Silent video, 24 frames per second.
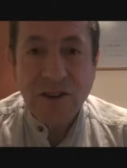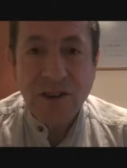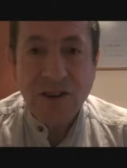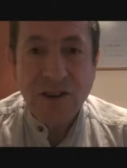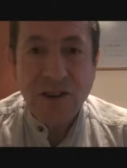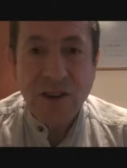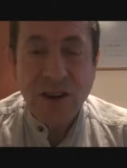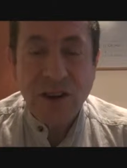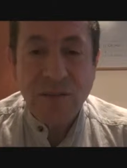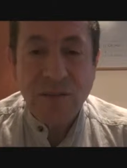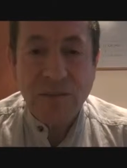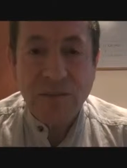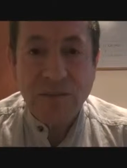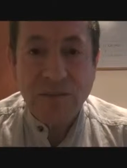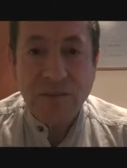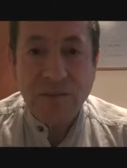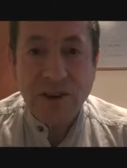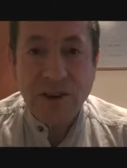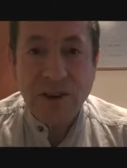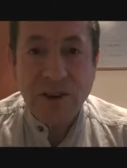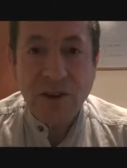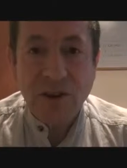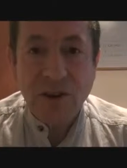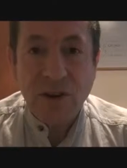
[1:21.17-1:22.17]

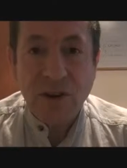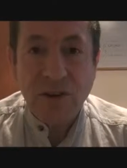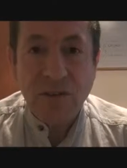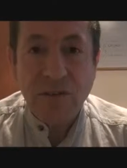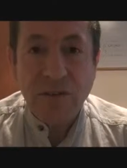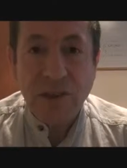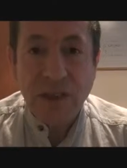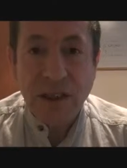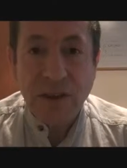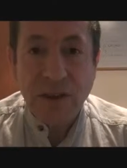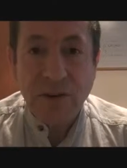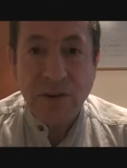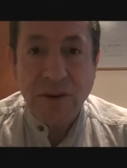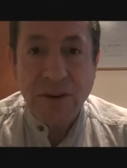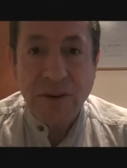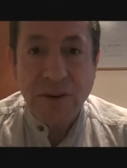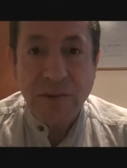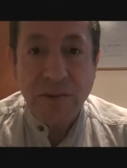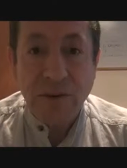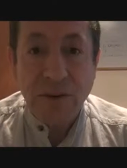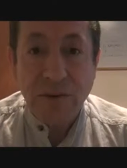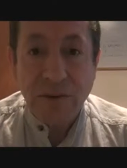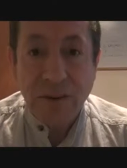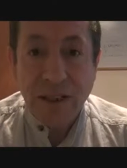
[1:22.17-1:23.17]
short videos
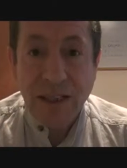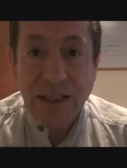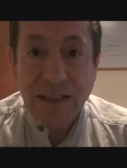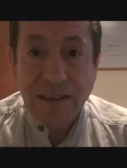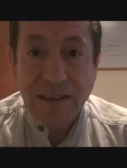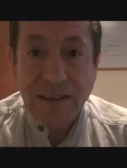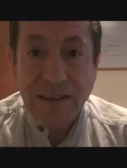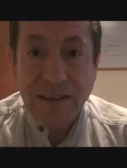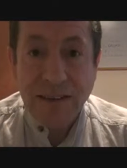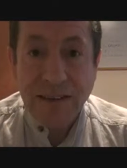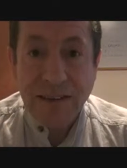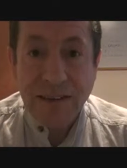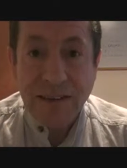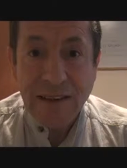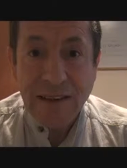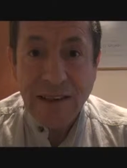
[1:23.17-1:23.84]
of my flights,